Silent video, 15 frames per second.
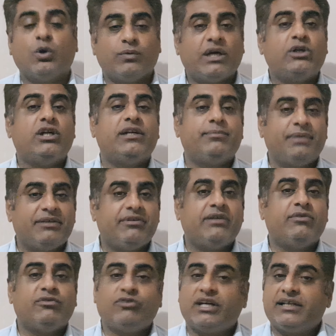who aren't
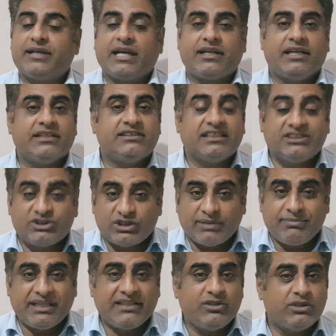reading the fine print. It's
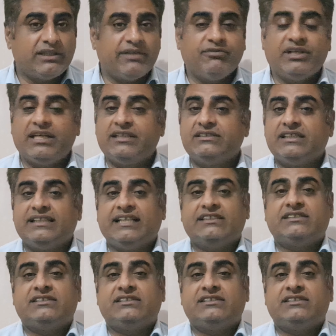troubling to think that